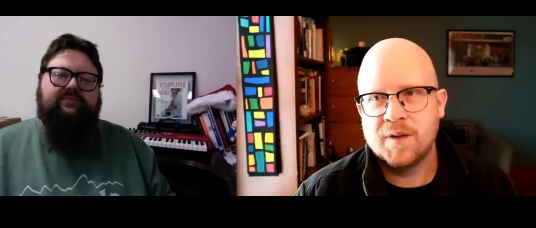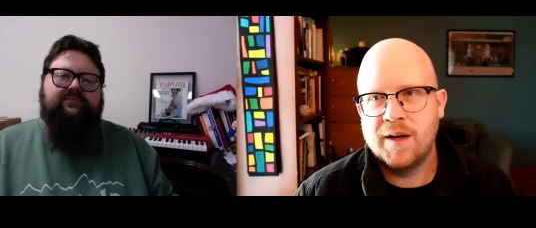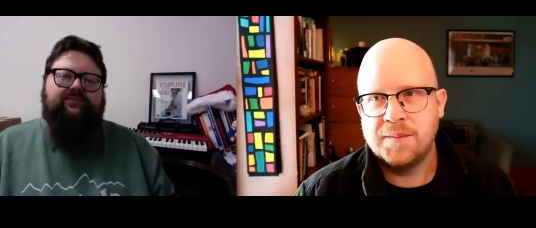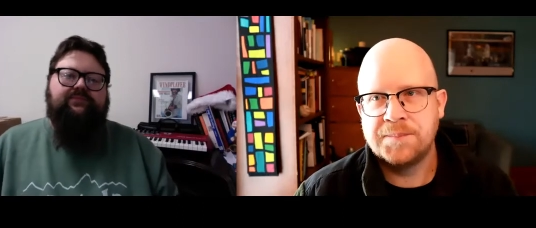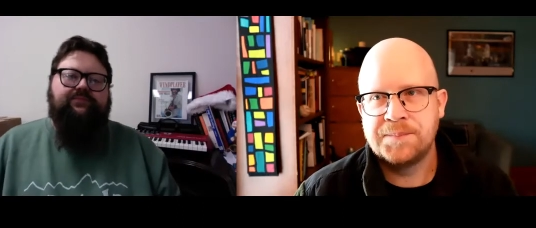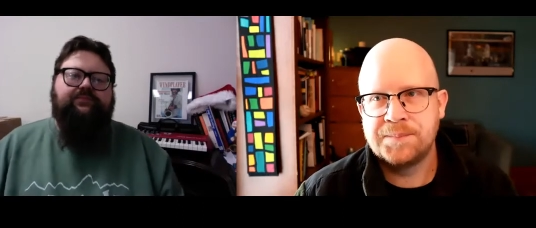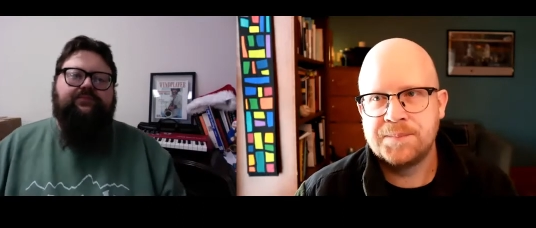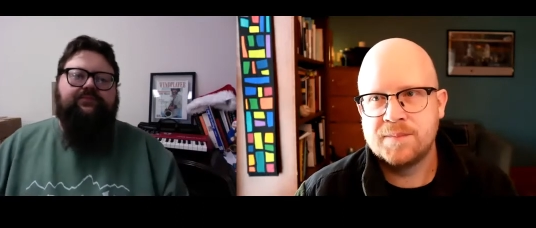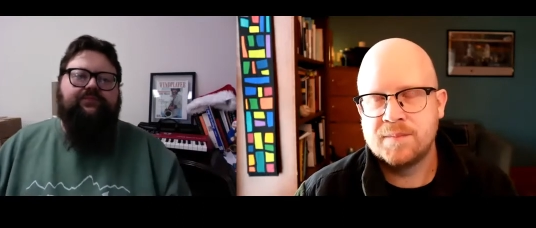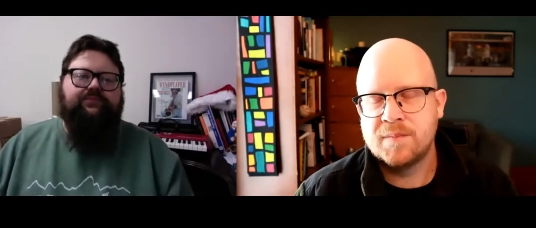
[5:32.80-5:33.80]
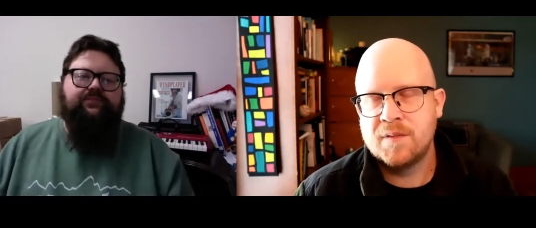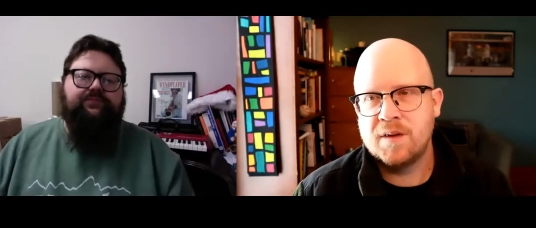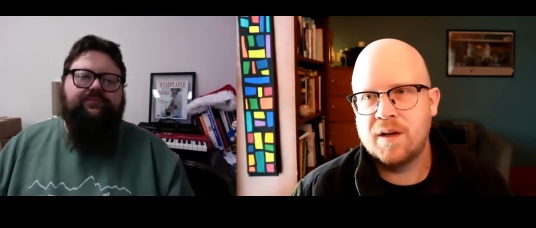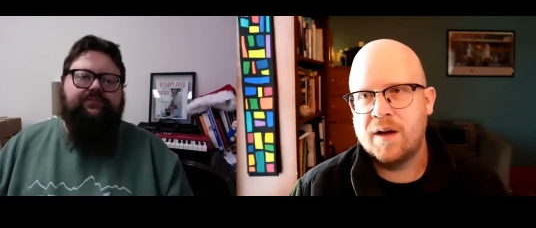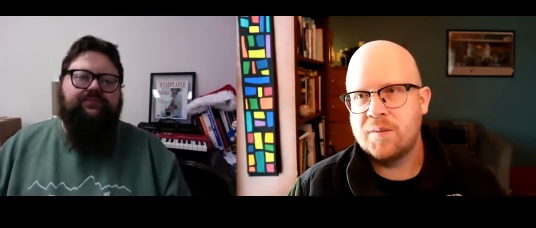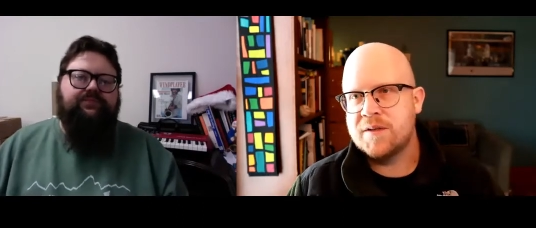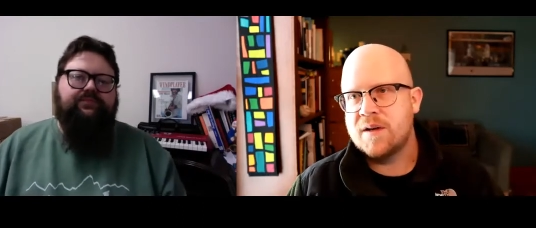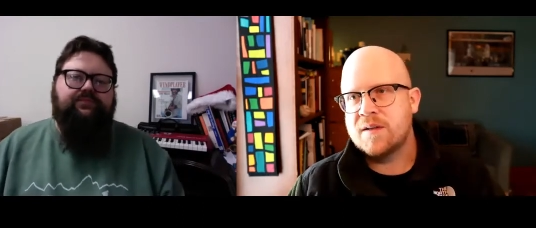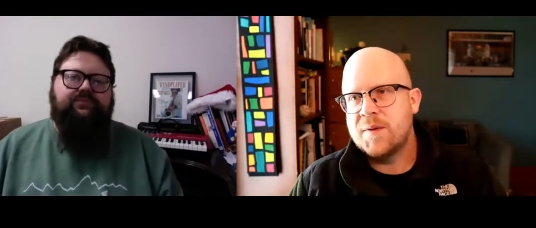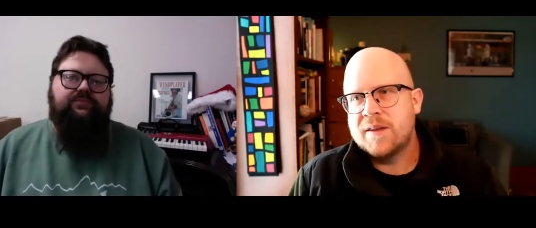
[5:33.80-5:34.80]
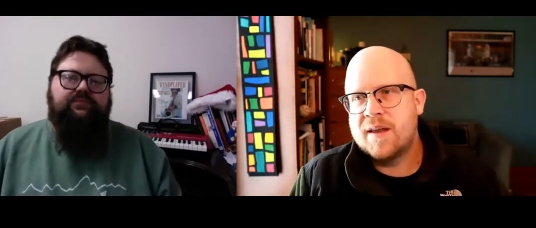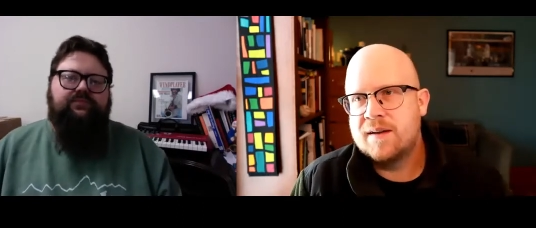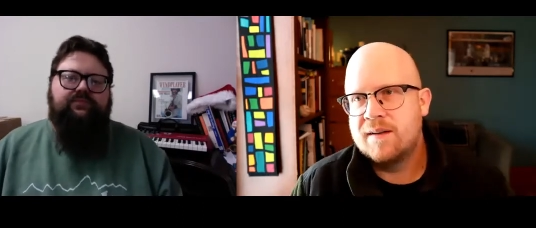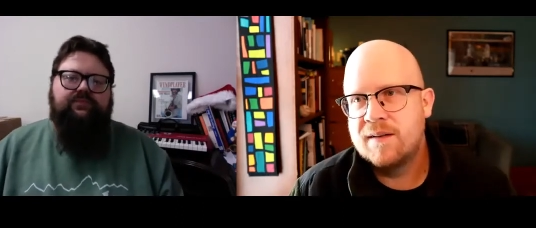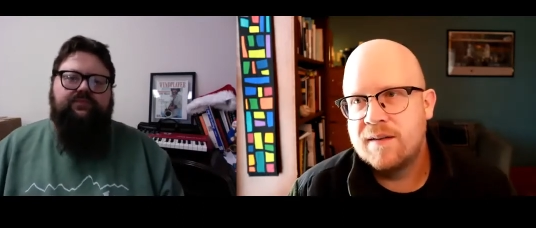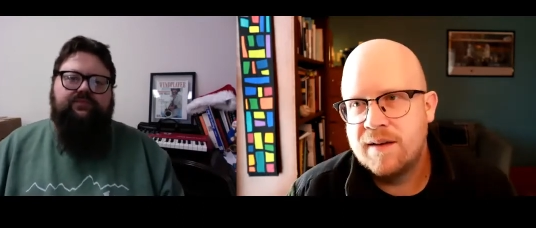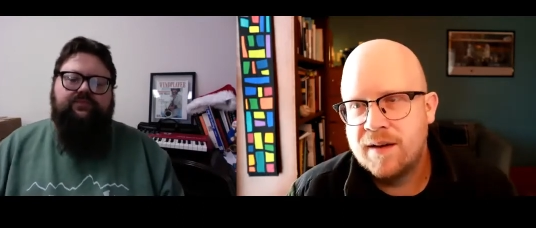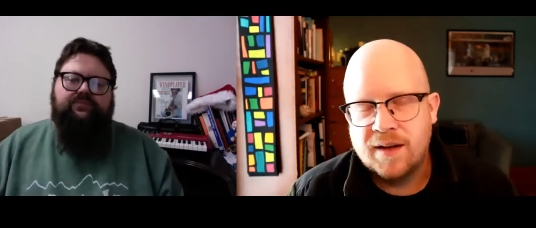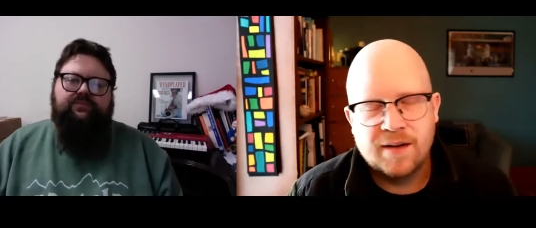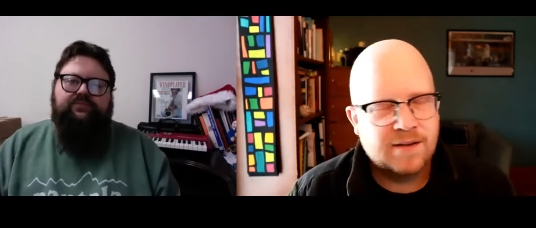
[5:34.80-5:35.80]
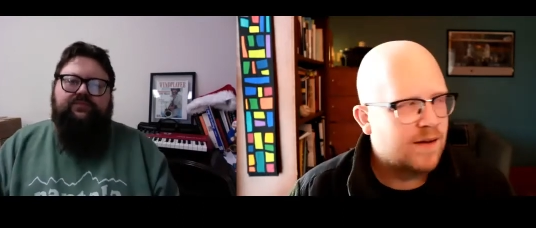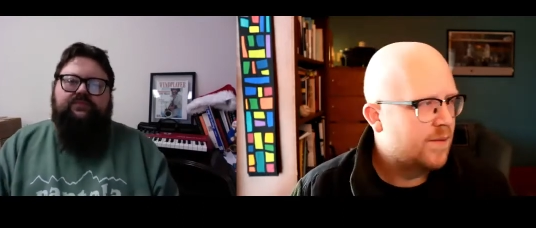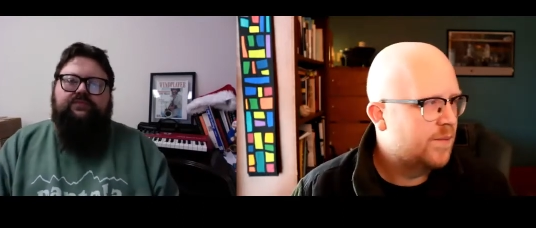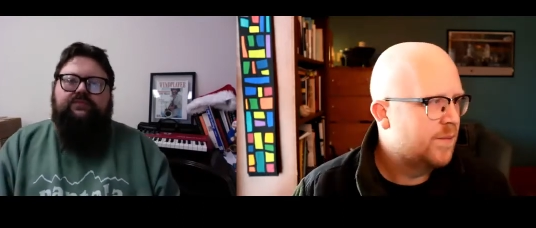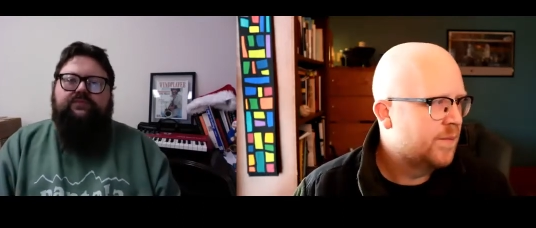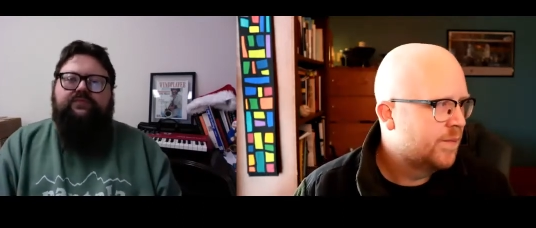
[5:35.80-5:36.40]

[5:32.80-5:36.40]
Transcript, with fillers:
Speaker 1: Yeah, yeah, we talked about that at um,